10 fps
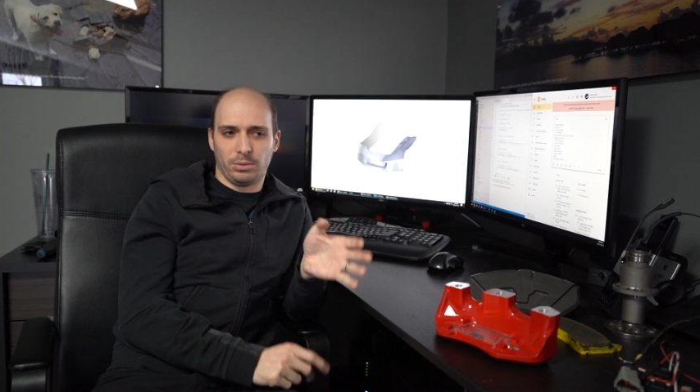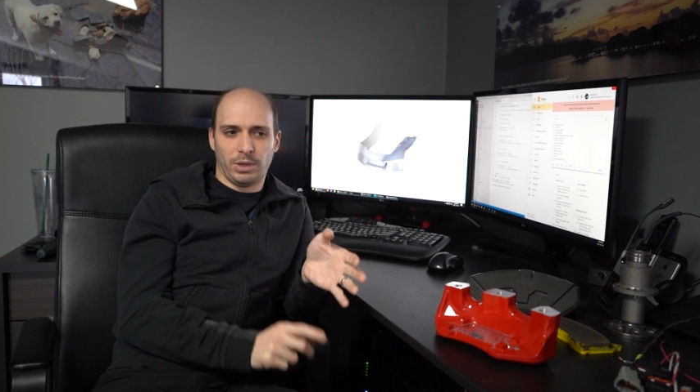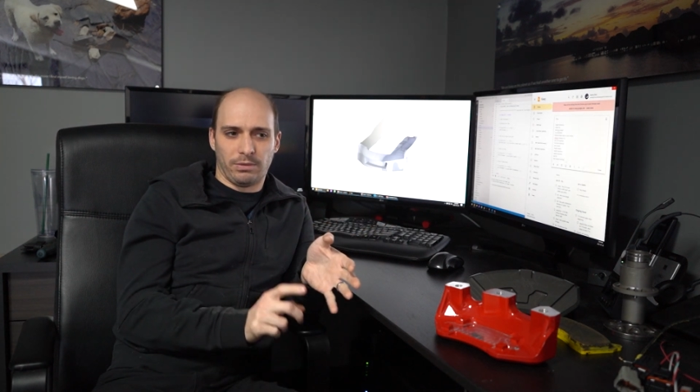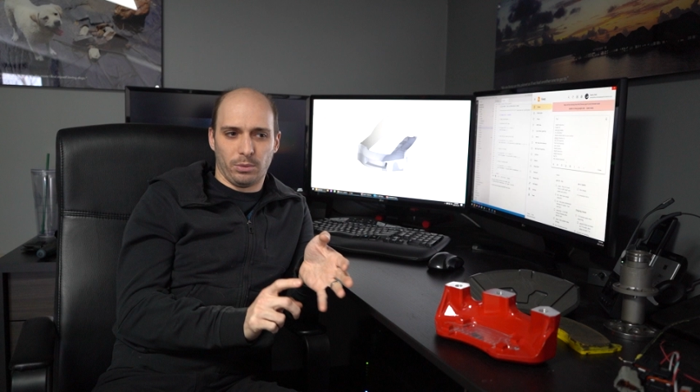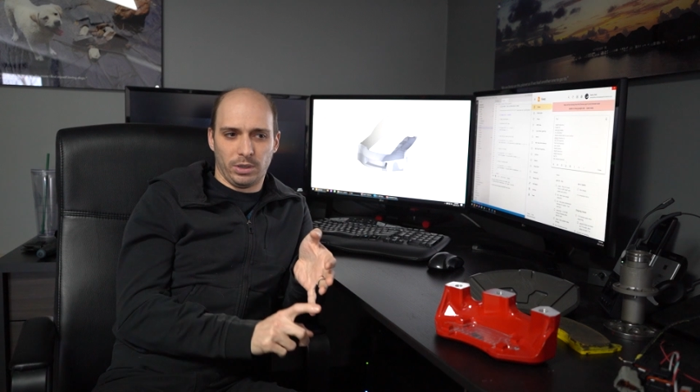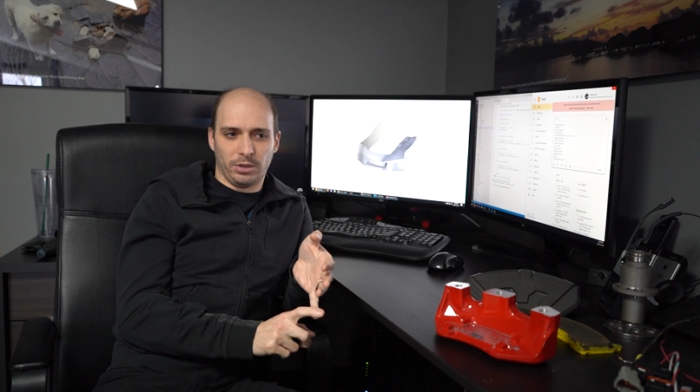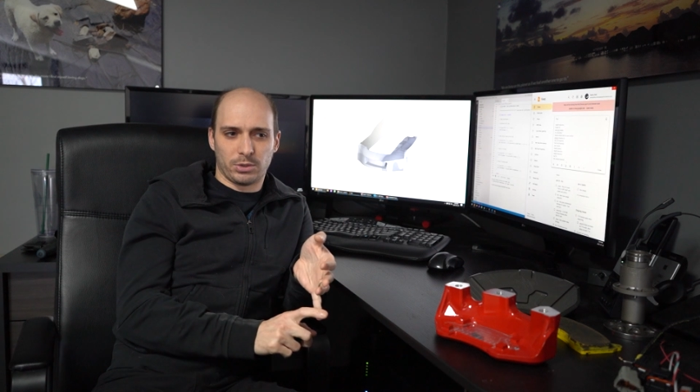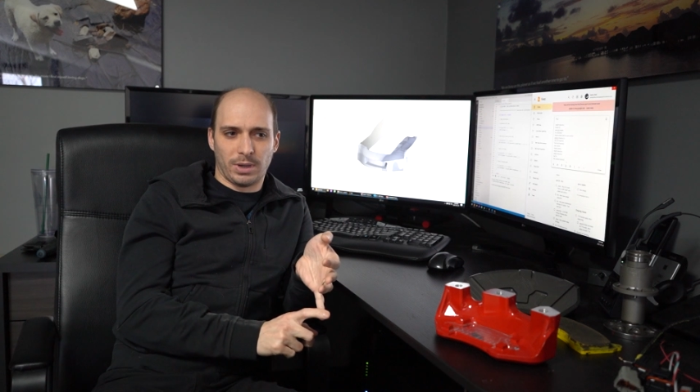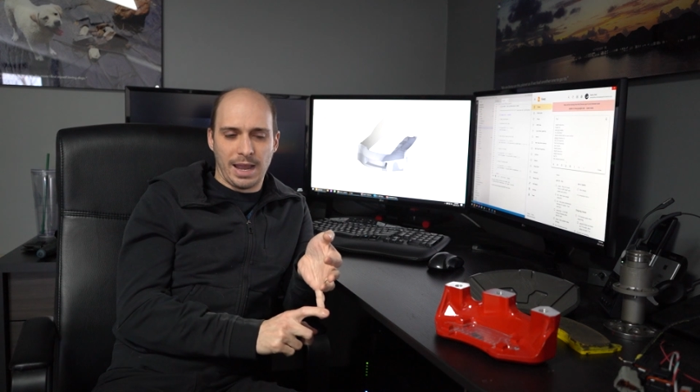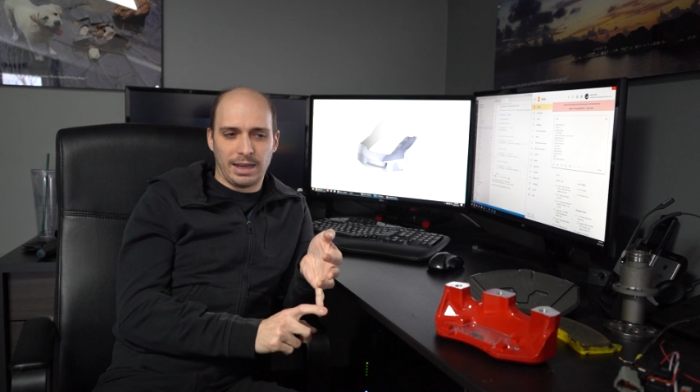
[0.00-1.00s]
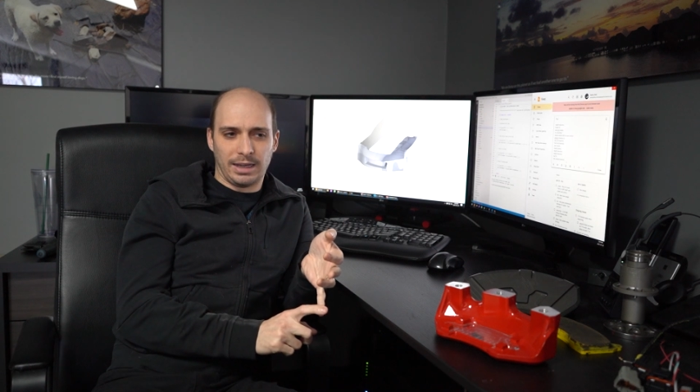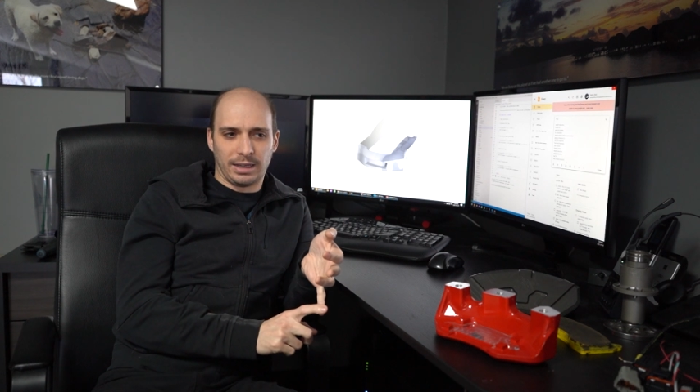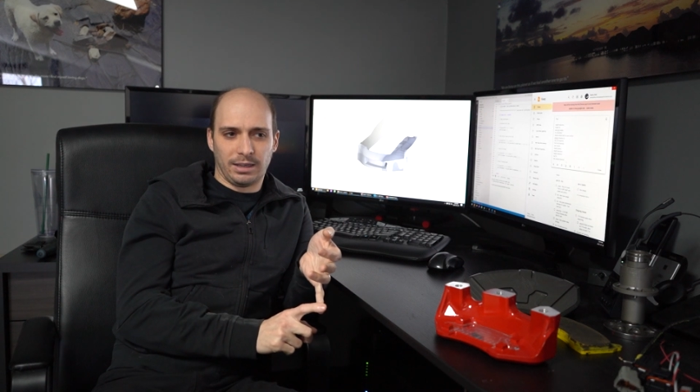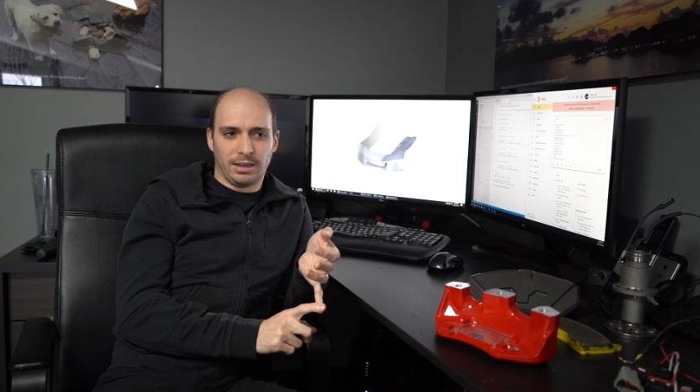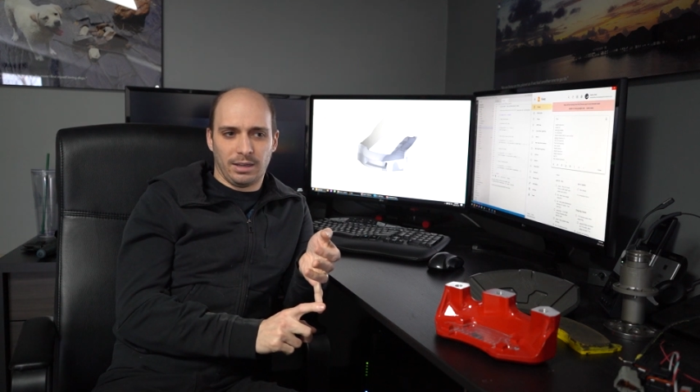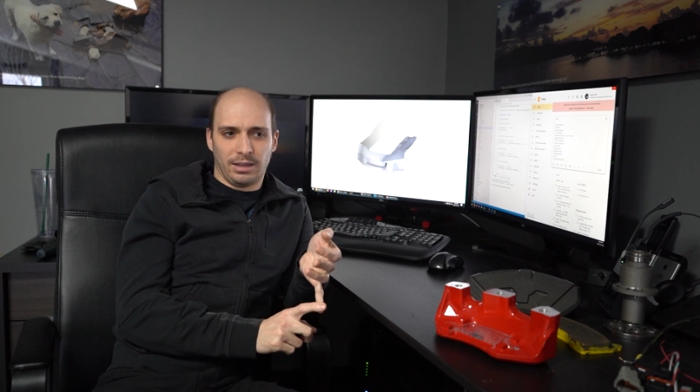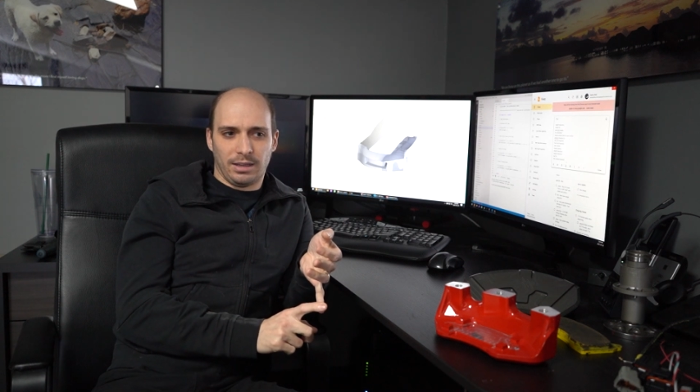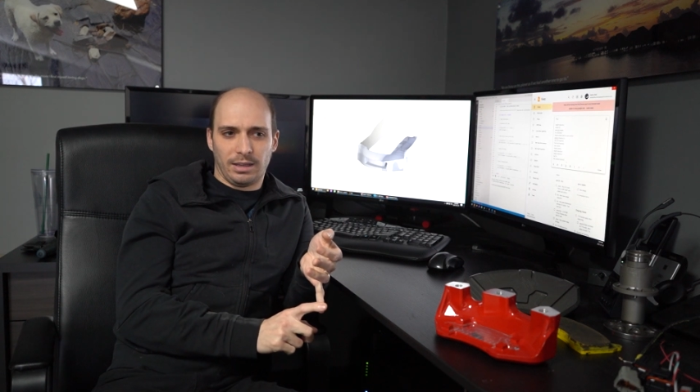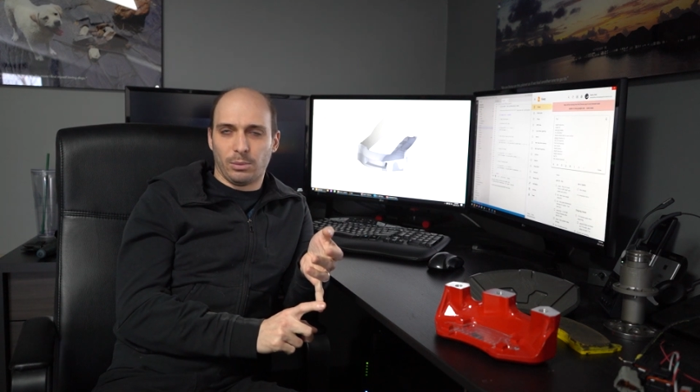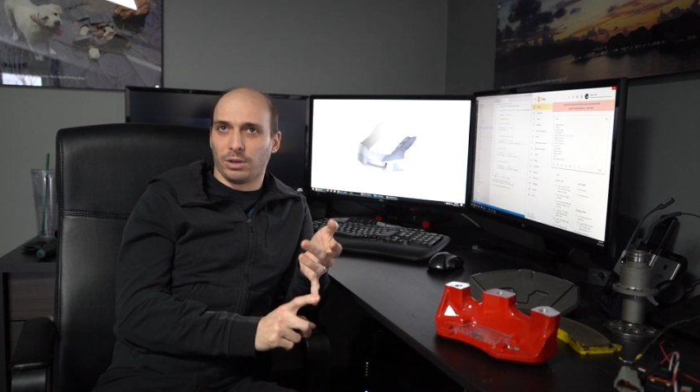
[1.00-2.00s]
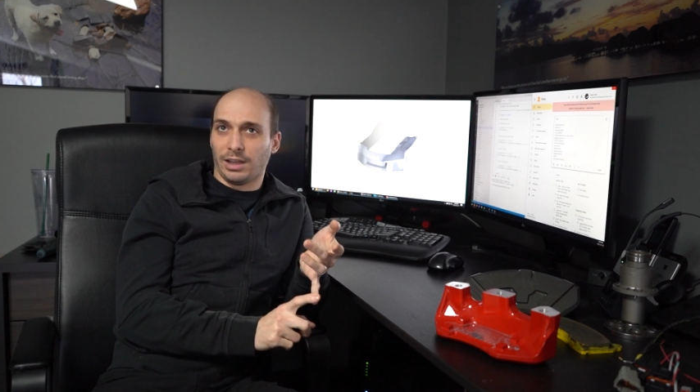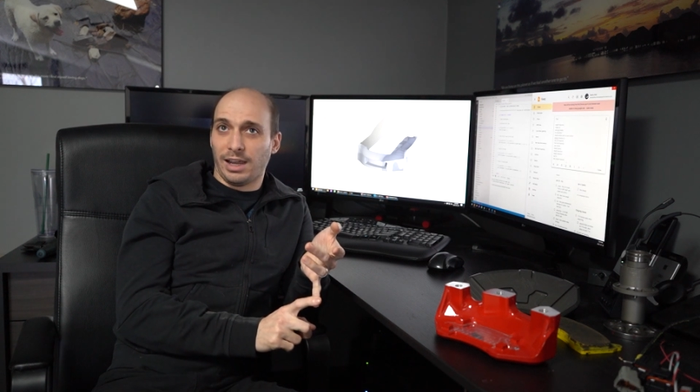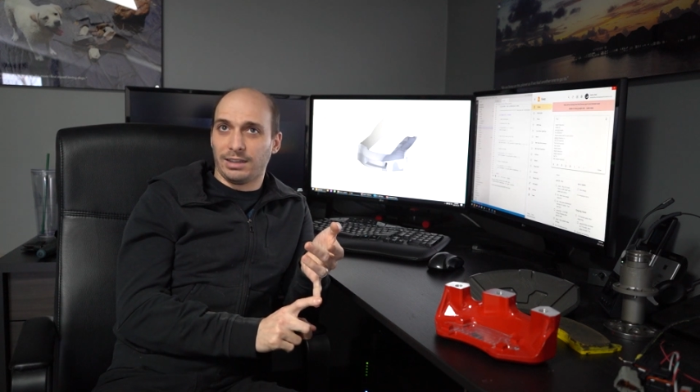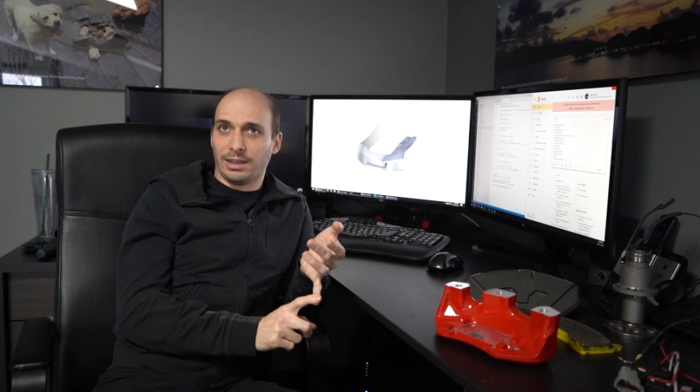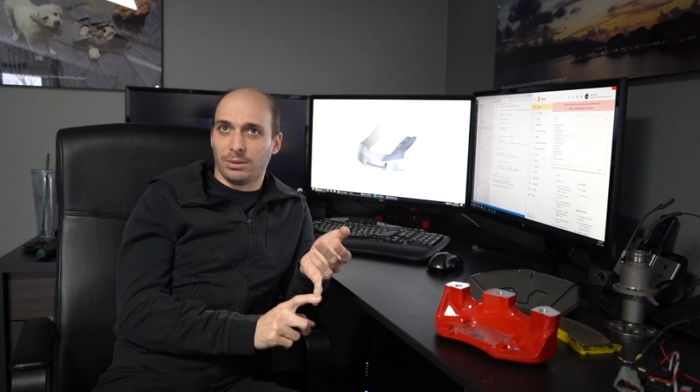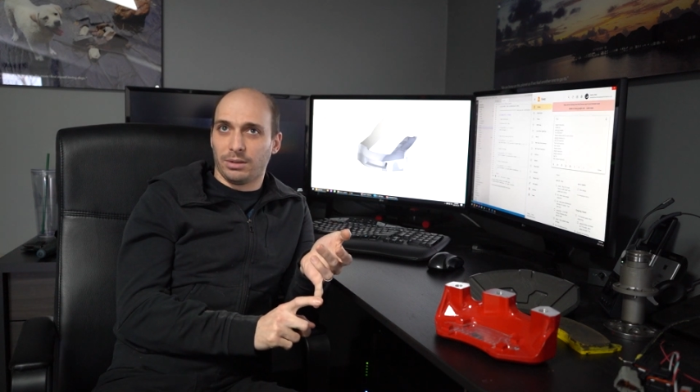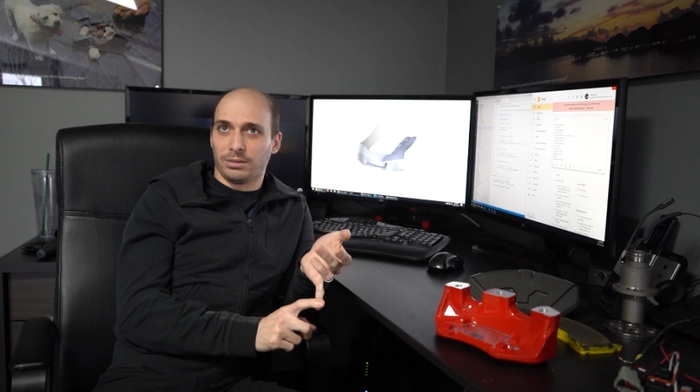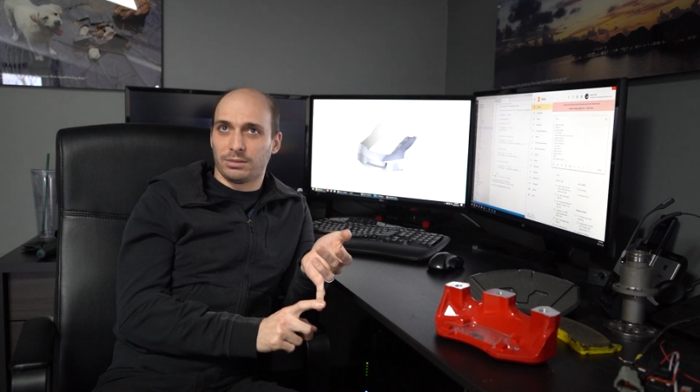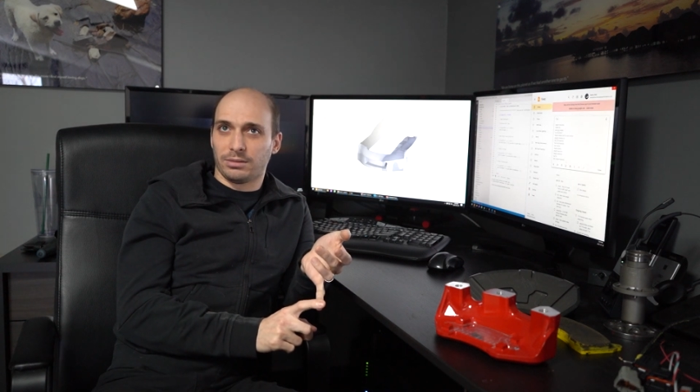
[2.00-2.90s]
We have the windows we're adding. They weren't light. They were,